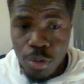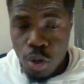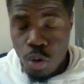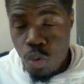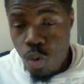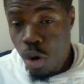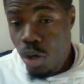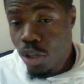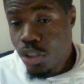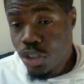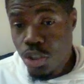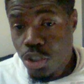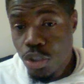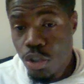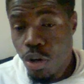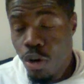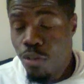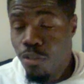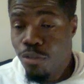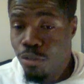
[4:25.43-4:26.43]
quality
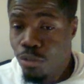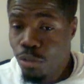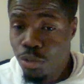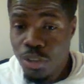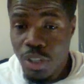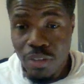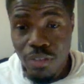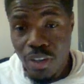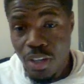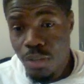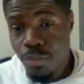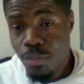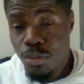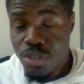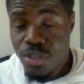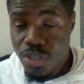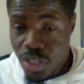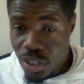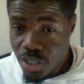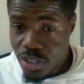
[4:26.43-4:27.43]
of foods available in
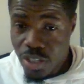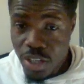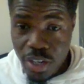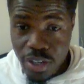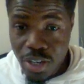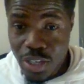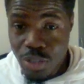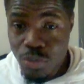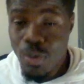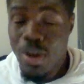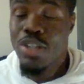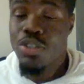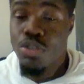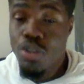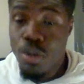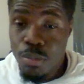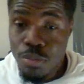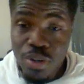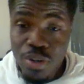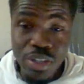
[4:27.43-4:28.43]
certain areas, while
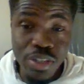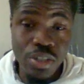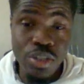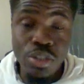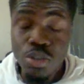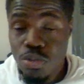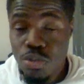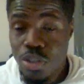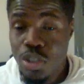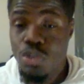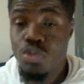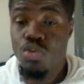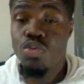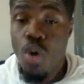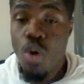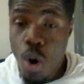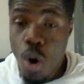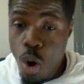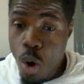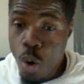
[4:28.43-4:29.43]
some students will
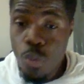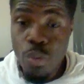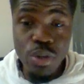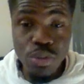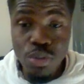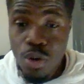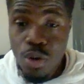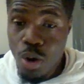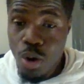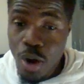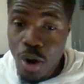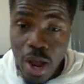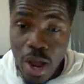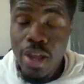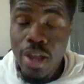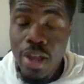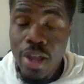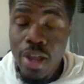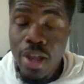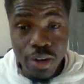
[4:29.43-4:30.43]
always score high
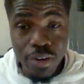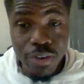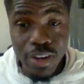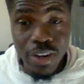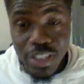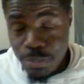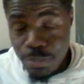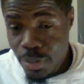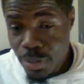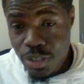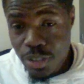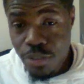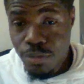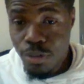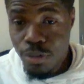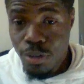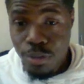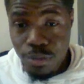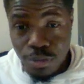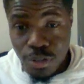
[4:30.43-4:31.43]
irrespective
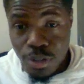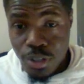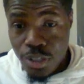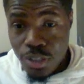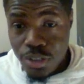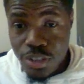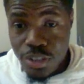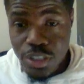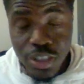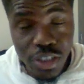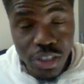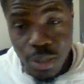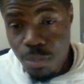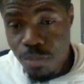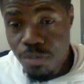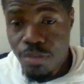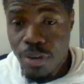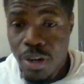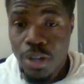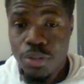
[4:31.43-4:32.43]
of this same
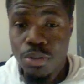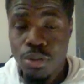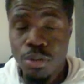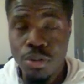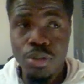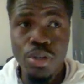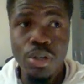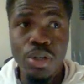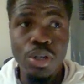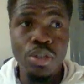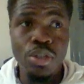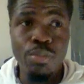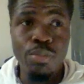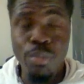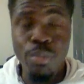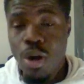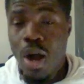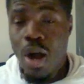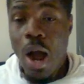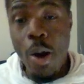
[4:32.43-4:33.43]
factor.
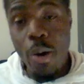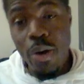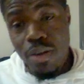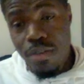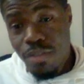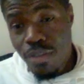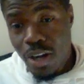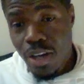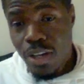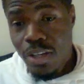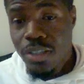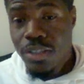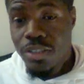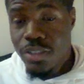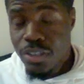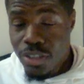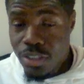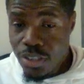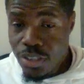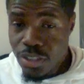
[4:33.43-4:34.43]
But however,
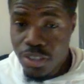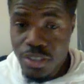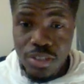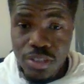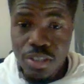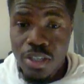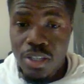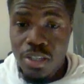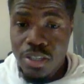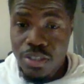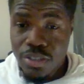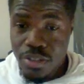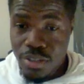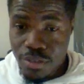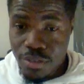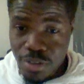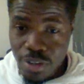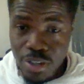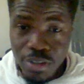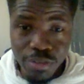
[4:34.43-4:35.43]
this is a
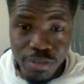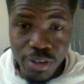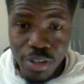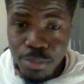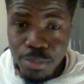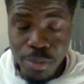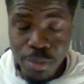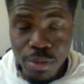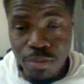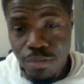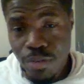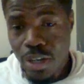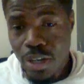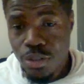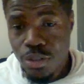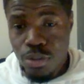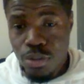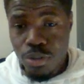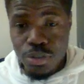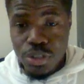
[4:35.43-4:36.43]
very big
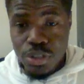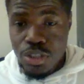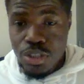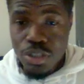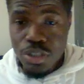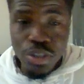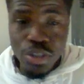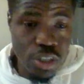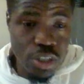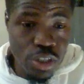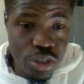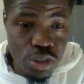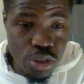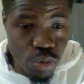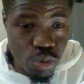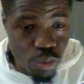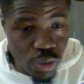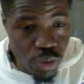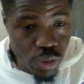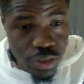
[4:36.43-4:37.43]
factor. The
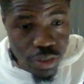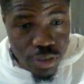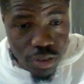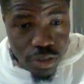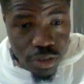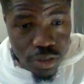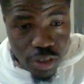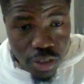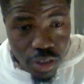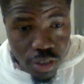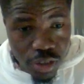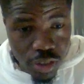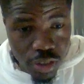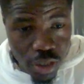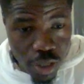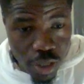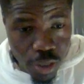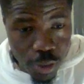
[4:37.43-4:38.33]
students, the